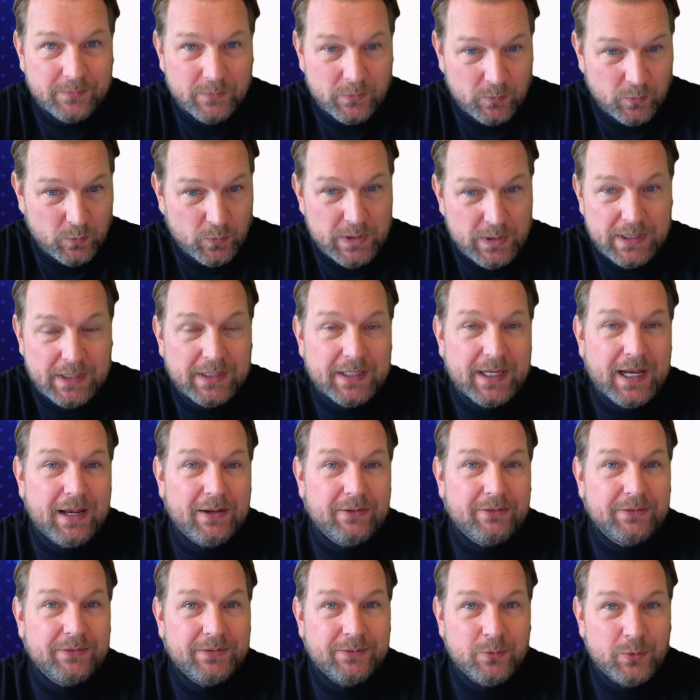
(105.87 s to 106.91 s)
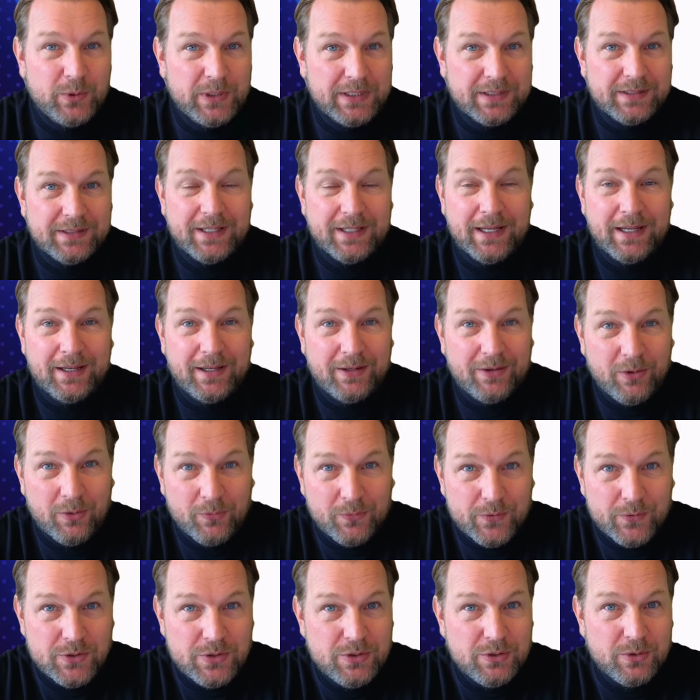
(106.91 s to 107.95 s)
we can offer
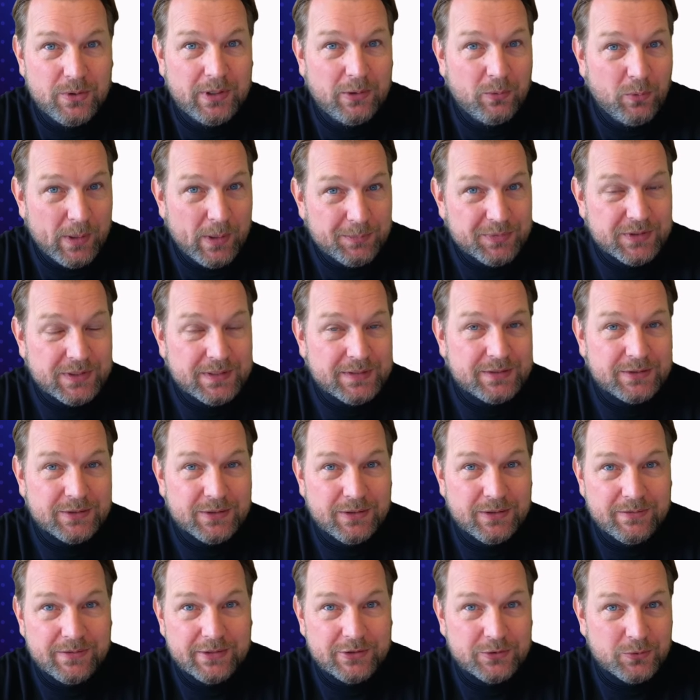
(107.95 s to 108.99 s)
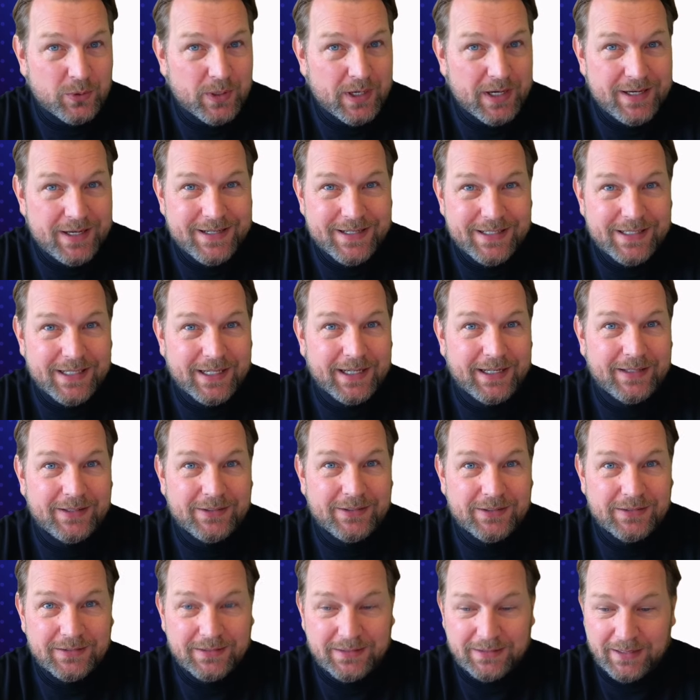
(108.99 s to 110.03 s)
you a website service where you
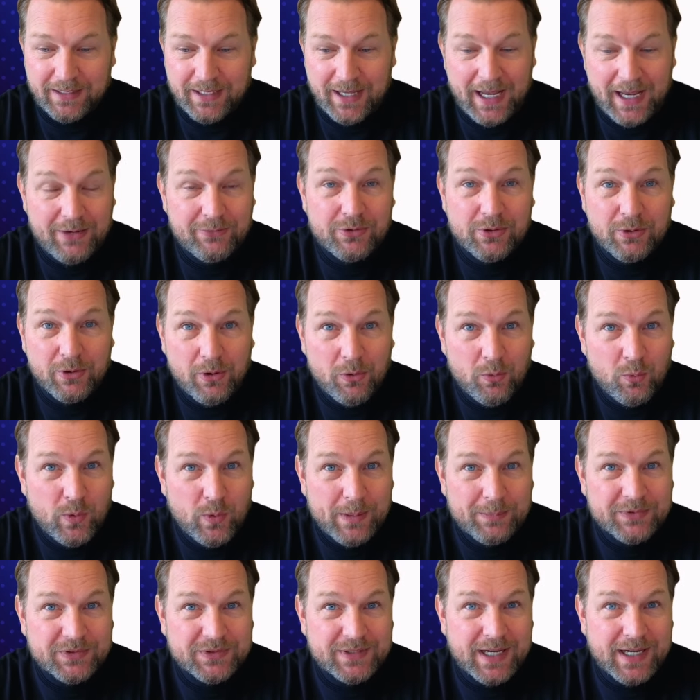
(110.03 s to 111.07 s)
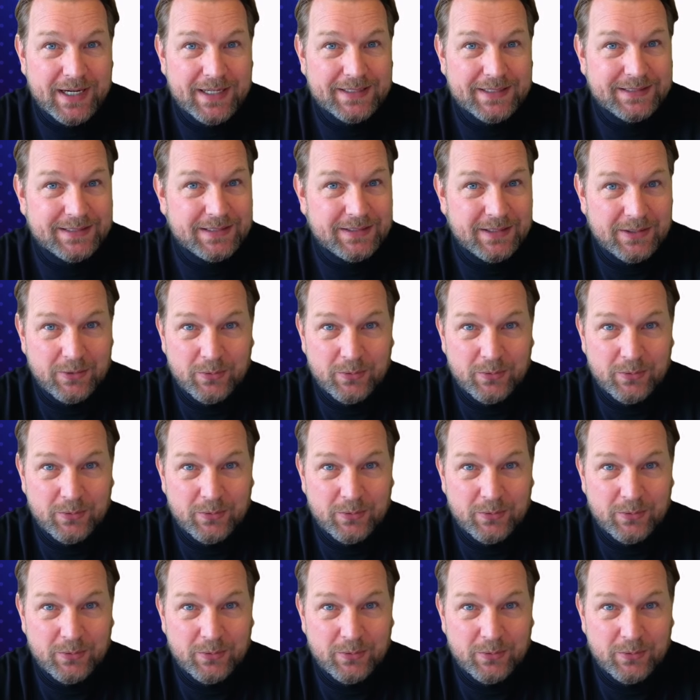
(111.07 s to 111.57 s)
can have your own websites,